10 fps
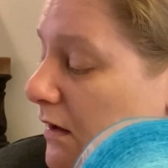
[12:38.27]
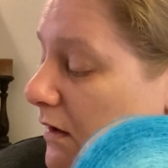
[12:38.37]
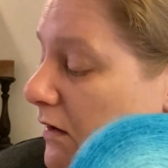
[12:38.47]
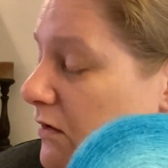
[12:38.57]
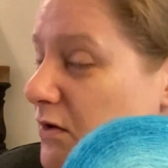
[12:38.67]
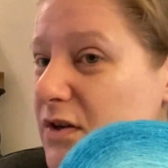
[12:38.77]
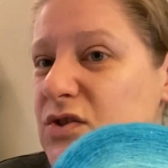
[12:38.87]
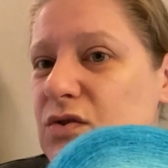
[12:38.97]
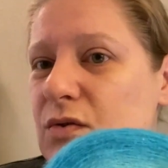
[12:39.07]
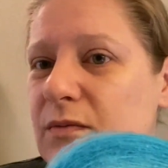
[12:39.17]
Oh, not a
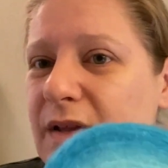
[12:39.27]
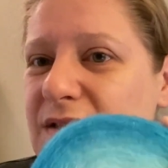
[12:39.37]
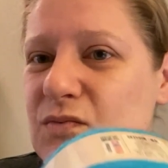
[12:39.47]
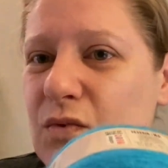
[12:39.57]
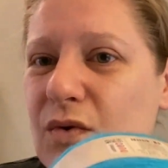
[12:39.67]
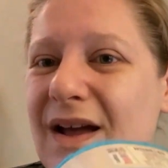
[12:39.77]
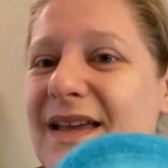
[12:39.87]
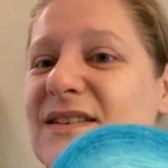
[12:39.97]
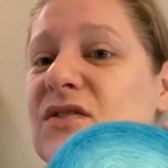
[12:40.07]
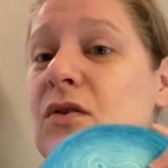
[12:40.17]
shawl, that's wrong.
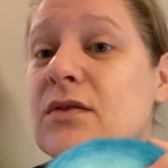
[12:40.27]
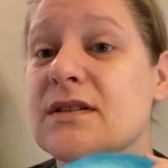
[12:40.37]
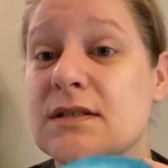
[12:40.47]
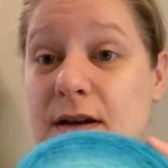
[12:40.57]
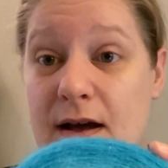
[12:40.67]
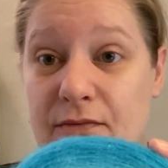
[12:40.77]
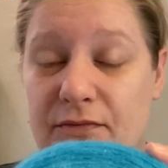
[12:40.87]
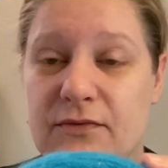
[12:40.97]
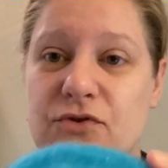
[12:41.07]
It's called a scarf.